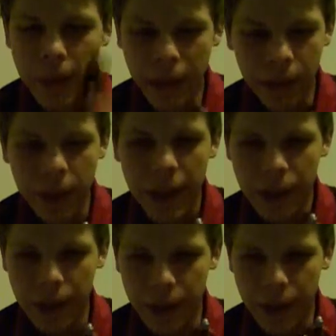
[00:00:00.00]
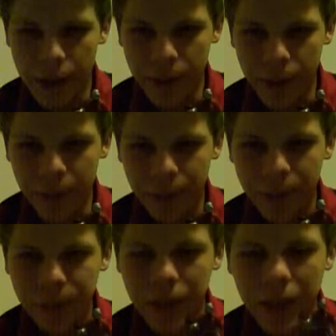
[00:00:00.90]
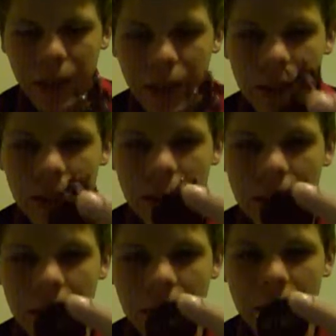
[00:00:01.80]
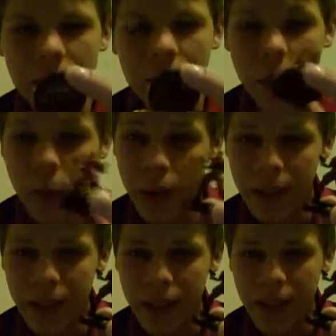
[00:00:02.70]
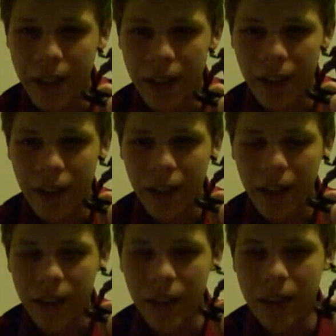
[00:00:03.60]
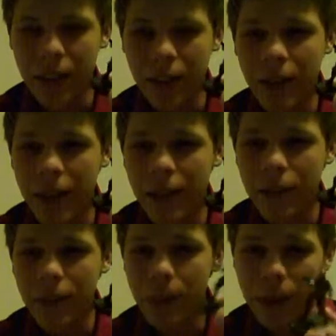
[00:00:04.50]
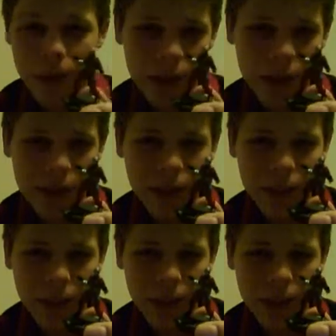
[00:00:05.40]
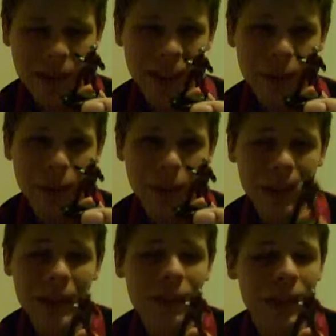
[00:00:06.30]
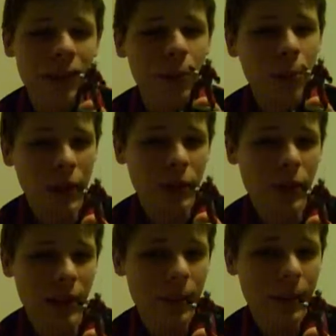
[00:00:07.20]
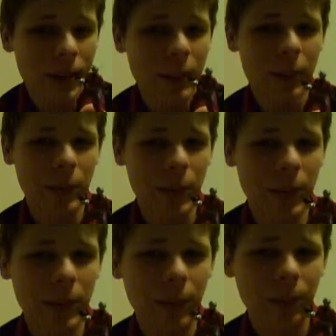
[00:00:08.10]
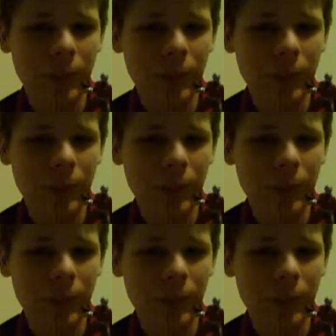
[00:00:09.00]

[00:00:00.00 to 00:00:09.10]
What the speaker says: Have no action tokens on him. He has 12 attack. He'll have penetrating psychic blast, and I believe it's range combat expert as well.